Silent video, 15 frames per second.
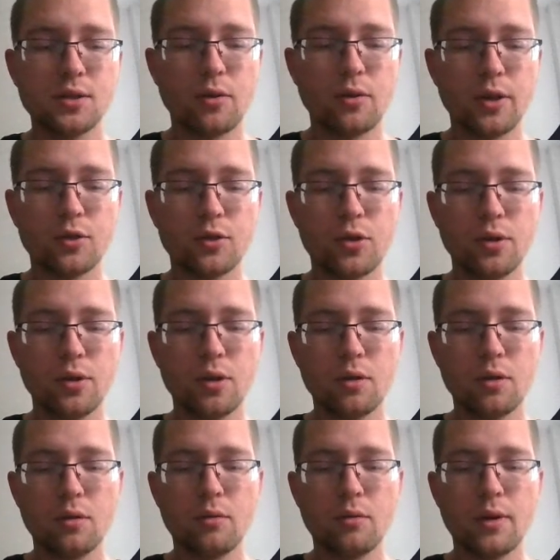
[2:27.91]
Yeah, so
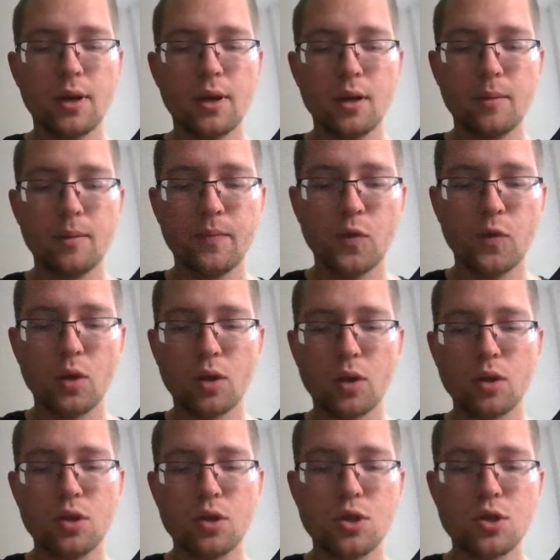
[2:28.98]
return
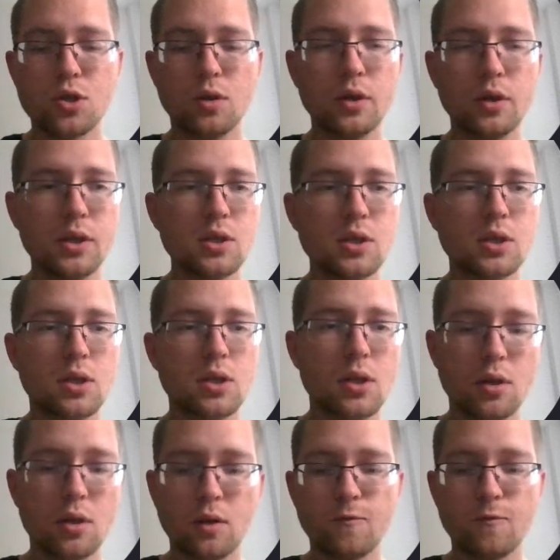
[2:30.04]

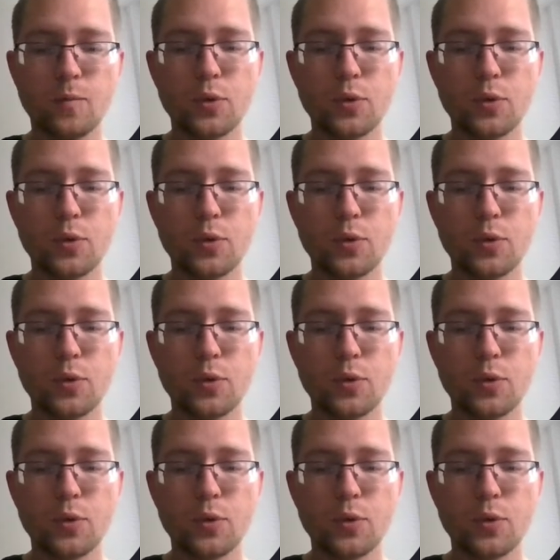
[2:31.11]
random.choice